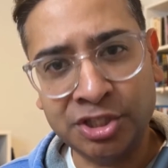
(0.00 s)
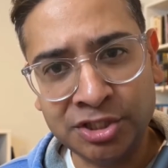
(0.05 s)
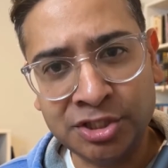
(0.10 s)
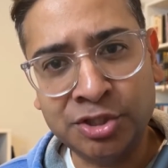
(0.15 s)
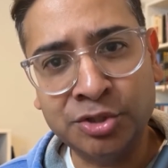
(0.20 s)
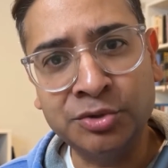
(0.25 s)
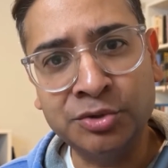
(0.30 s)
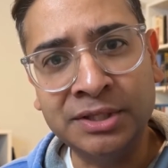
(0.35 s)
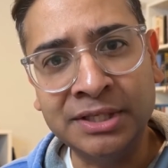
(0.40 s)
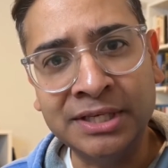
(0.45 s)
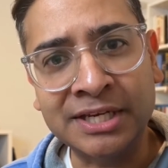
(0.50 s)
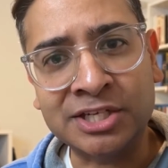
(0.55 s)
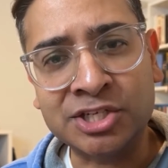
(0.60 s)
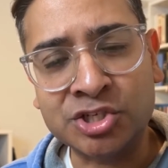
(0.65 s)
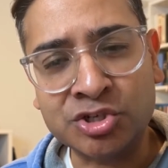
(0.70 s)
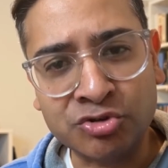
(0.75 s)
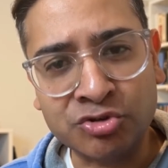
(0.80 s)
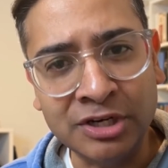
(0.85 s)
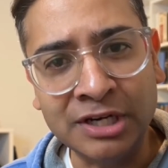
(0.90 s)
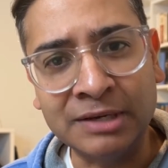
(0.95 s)
to the
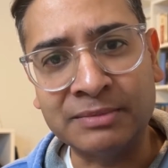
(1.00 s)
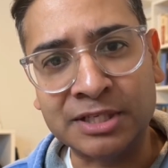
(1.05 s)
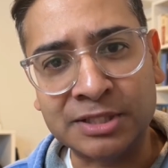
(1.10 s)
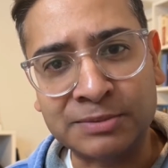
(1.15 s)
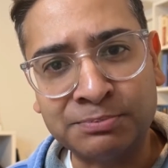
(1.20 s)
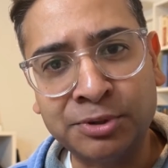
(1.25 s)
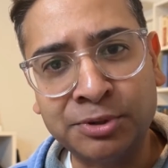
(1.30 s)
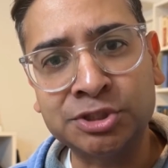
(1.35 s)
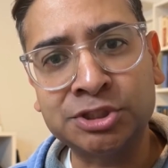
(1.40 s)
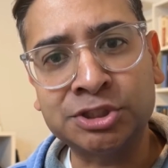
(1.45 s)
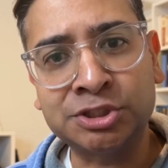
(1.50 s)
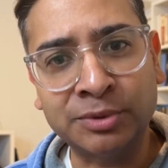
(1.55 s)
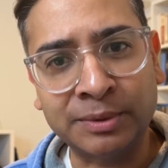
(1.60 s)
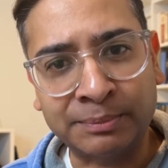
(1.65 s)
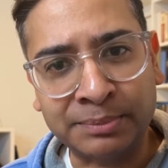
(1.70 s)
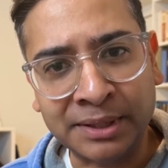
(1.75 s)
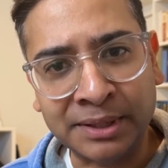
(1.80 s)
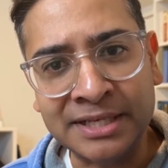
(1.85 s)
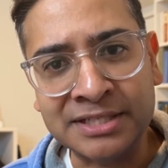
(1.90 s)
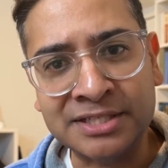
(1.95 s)
extreme. It's pushed to a
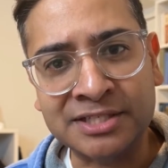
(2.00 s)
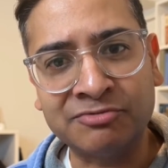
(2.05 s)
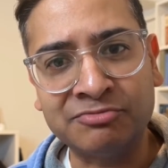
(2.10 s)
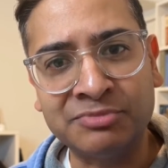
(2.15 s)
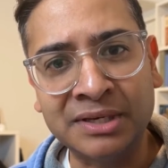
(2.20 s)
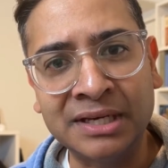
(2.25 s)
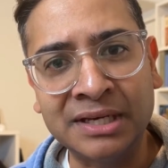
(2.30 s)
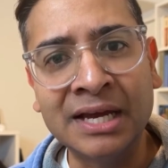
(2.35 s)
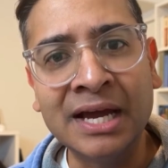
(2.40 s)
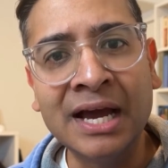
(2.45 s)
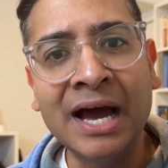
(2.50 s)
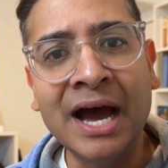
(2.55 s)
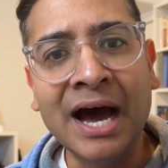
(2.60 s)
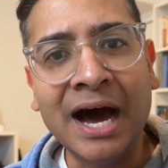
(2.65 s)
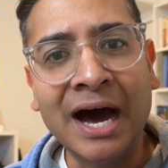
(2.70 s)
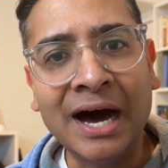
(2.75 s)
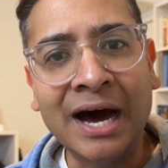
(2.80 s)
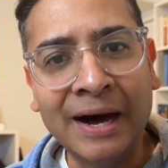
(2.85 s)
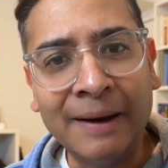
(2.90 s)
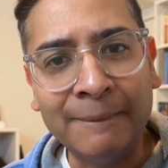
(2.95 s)
place of being
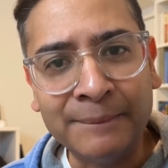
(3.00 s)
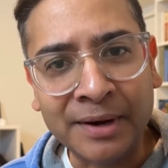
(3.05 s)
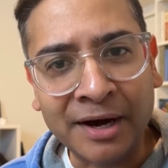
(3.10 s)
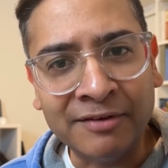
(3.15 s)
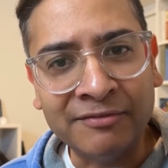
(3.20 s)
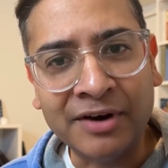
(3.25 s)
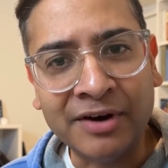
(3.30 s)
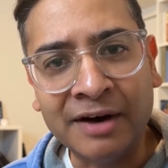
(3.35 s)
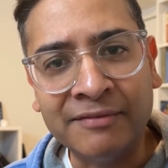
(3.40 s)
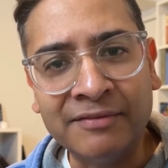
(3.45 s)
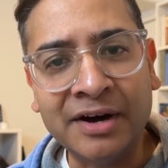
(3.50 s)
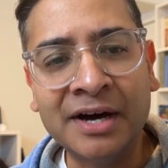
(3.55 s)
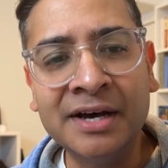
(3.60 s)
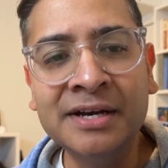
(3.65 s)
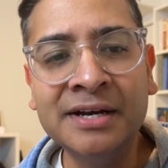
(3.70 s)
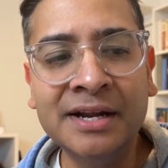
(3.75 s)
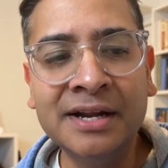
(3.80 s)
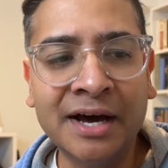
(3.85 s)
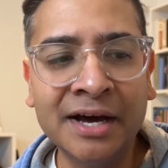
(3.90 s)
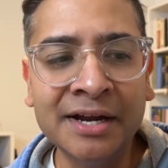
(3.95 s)

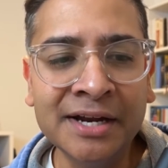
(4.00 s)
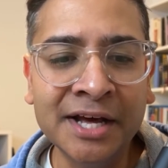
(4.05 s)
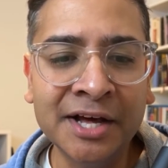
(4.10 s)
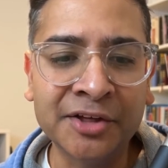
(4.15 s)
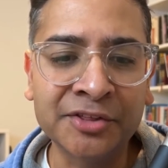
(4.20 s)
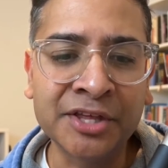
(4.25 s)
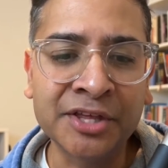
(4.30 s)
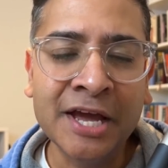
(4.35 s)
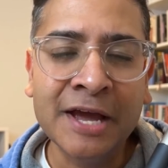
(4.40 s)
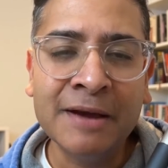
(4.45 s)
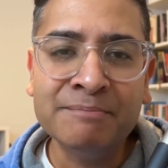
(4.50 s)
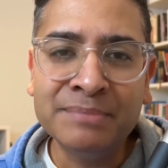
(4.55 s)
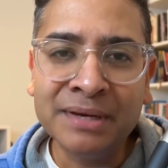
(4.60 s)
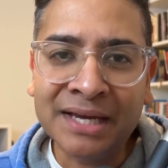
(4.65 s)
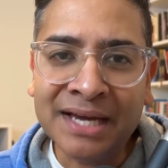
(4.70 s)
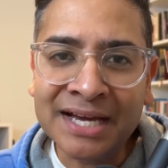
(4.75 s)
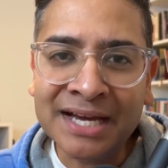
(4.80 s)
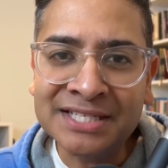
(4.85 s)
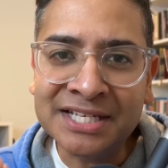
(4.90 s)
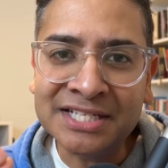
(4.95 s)
unhealth
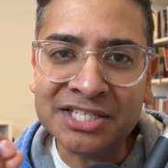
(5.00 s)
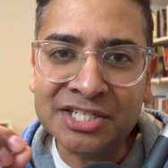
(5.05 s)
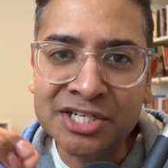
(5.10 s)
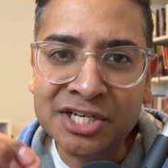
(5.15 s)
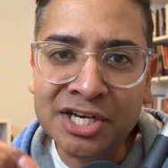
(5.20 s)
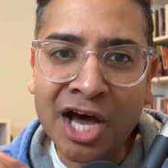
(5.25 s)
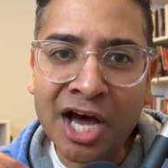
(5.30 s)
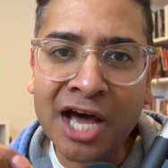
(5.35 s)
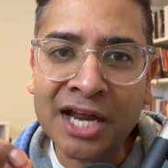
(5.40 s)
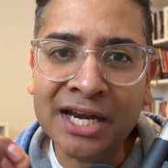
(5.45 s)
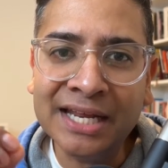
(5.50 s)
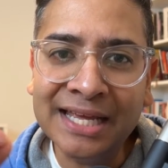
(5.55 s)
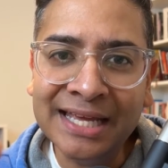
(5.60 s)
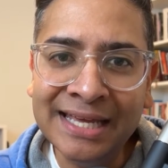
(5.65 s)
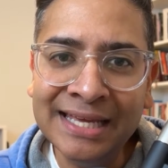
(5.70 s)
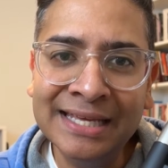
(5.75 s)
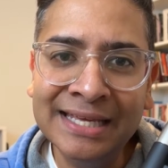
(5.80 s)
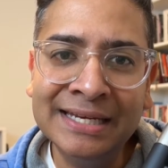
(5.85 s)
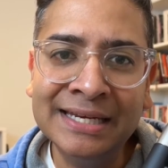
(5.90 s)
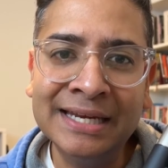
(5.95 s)
because it's not
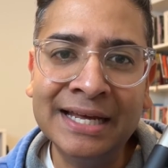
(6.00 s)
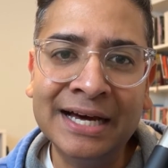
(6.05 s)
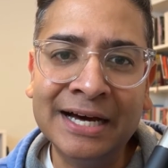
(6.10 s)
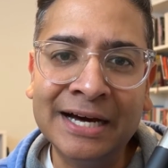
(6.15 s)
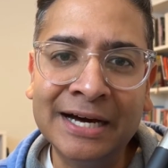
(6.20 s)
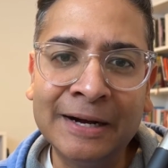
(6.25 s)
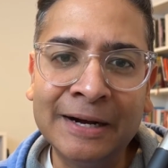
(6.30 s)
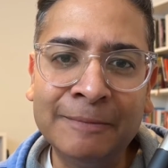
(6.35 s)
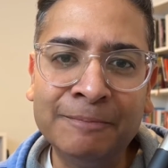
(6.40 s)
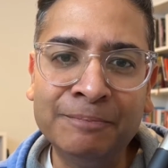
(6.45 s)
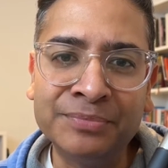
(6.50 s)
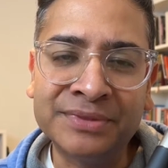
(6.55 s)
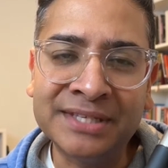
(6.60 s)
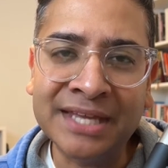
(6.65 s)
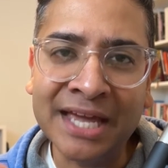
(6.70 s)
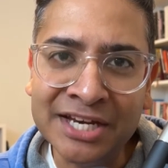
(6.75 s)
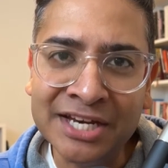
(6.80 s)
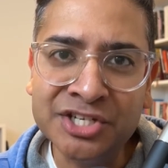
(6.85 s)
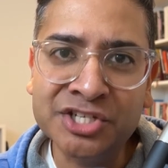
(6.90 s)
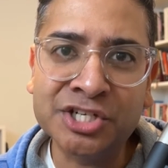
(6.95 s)
in
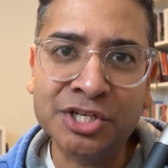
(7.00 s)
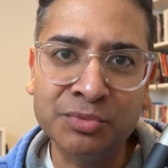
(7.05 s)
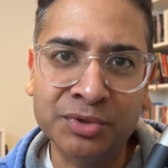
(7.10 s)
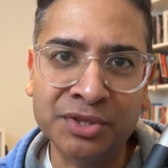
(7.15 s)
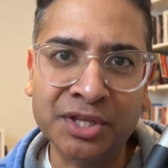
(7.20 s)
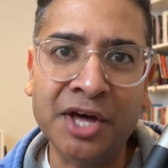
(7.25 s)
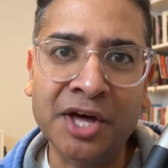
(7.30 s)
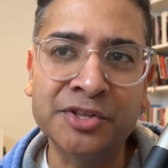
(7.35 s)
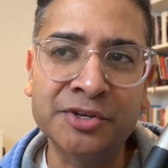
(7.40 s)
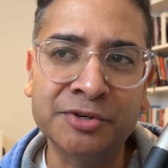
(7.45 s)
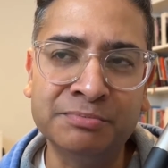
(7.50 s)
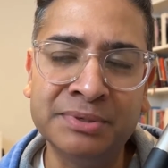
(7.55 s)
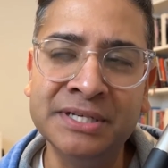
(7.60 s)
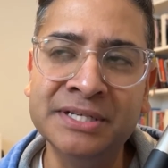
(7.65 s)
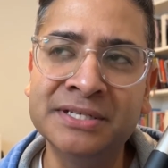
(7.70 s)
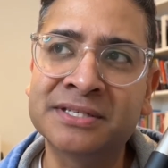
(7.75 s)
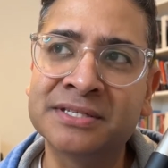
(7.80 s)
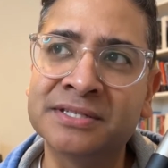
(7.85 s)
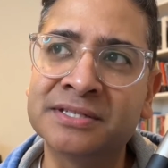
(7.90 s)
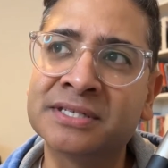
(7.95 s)
tension with other
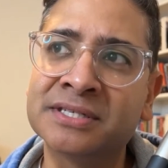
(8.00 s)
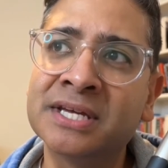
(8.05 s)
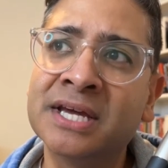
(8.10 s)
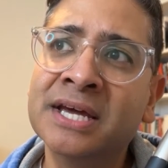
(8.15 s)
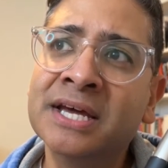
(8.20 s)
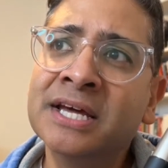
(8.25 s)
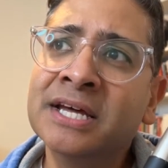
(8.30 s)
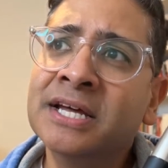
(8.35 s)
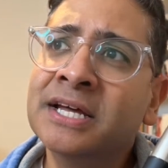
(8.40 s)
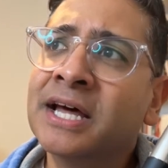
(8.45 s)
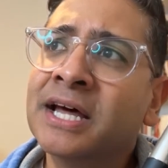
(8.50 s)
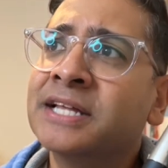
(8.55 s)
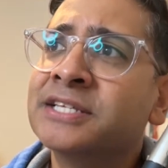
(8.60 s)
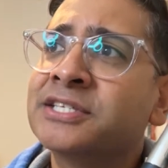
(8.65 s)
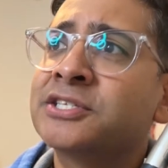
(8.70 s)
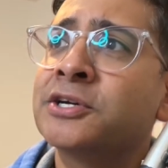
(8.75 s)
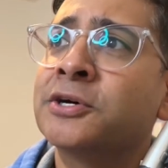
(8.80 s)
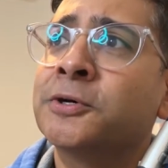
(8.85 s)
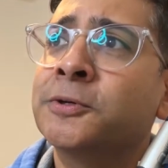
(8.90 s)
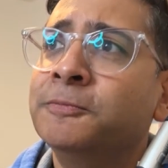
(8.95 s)
pieces. And
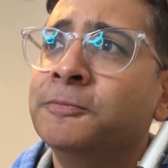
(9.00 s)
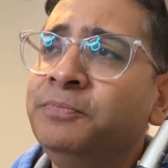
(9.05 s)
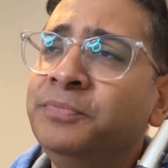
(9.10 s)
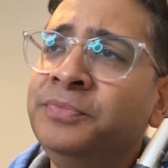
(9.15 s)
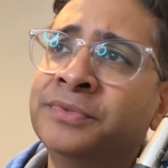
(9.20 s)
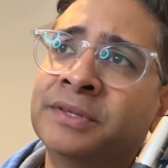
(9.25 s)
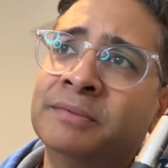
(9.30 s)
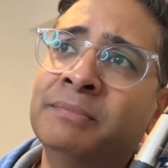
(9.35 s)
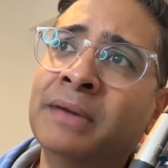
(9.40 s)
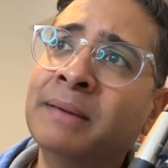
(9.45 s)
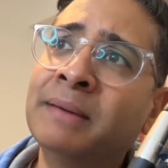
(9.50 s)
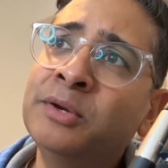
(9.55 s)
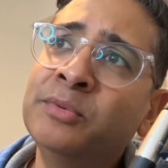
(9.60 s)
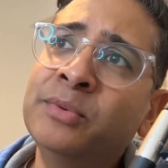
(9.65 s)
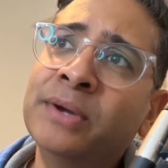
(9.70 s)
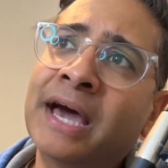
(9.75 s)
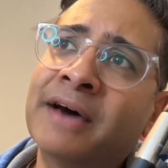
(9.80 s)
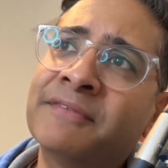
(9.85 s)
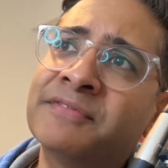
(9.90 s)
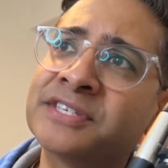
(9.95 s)
so maybe we
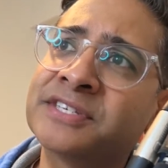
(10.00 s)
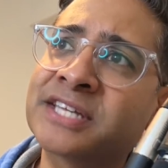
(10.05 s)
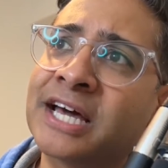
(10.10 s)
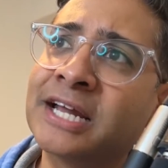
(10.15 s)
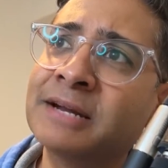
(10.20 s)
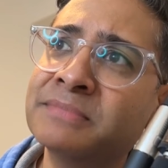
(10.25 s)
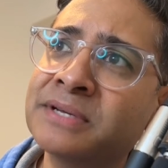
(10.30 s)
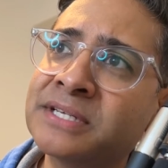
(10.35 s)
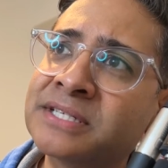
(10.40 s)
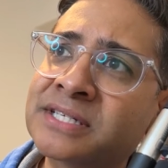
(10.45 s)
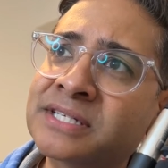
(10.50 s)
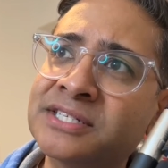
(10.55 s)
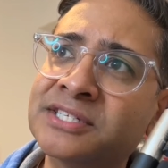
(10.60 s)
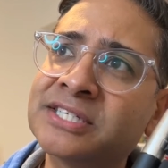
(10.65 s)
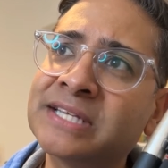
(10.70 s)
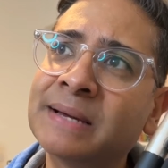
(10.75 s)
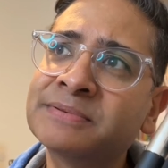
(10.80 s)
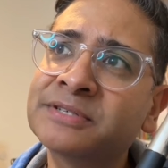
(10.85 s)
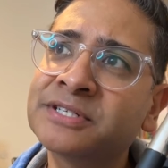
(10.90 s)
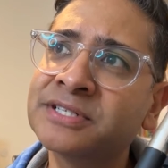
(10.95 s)
have this kind of
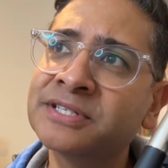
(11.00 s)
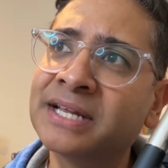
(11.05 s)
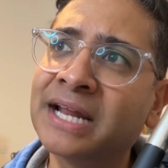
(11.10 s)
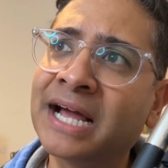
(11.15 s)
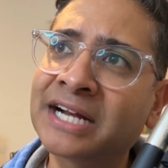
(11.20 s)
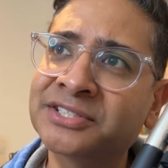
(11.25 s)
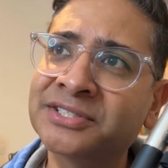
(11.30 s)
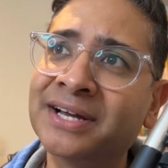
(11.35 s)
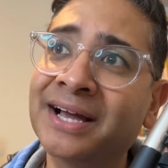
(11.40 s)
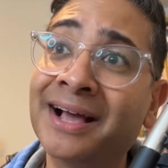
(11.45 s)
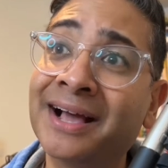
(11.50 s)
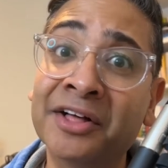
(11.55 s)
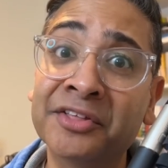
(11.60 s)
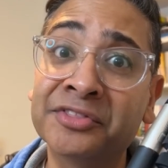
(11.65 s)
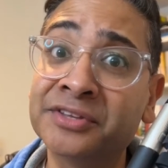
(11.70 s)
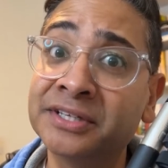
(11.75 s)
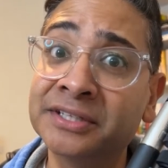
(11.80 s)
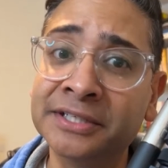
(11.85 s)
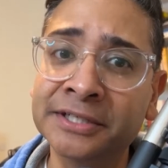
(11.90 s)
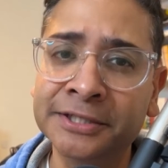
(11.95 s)
misconception that actually a healthy
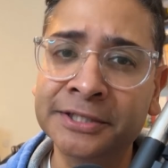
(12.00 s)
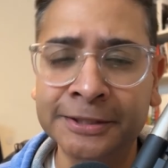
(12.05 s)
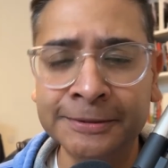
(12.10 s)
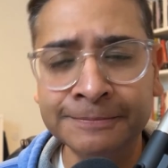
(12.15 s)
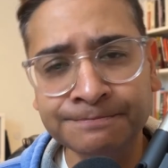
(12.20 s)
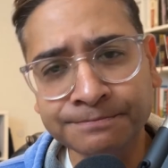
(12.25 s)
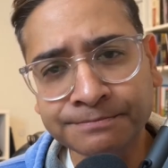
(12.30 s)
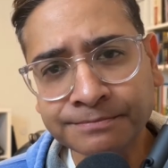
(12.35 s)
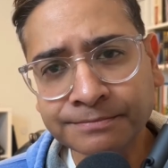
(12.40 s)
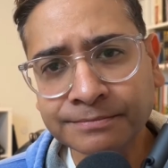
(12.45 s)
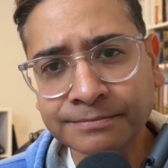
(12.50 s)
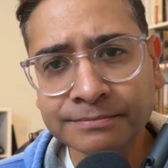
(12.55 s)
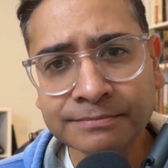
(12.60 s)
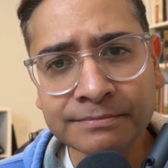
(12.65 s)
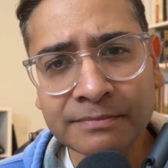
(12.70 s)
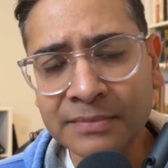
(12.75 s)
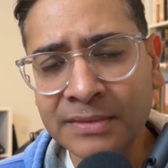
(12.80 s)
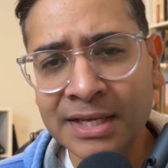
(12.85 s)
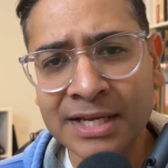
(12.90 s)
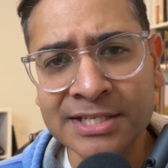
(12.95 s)
leader
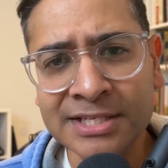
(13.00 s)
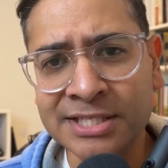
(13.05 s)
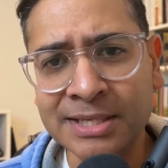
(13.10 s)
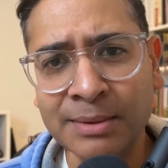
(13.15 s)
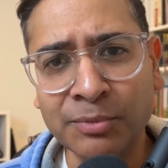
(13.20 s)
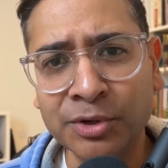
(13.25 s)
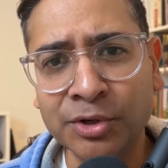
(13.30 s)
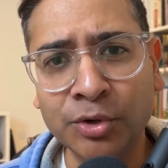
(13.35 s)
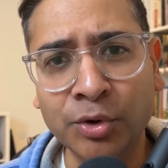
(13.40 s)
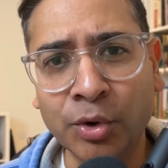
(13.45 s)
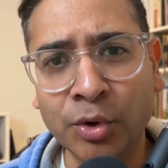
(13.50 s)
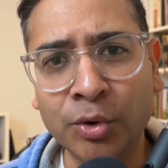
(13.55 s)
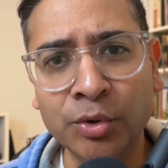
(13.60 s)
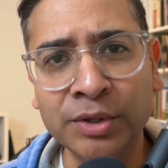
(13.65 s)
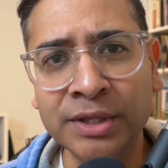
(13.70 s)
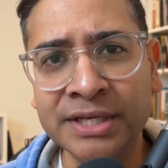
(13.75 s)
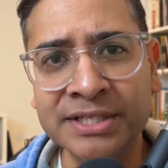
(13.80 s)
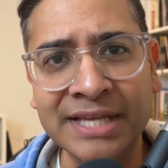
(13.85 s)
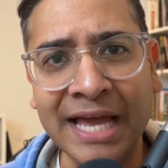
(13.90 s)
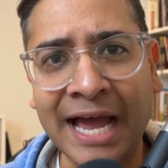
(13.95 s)
is someone who is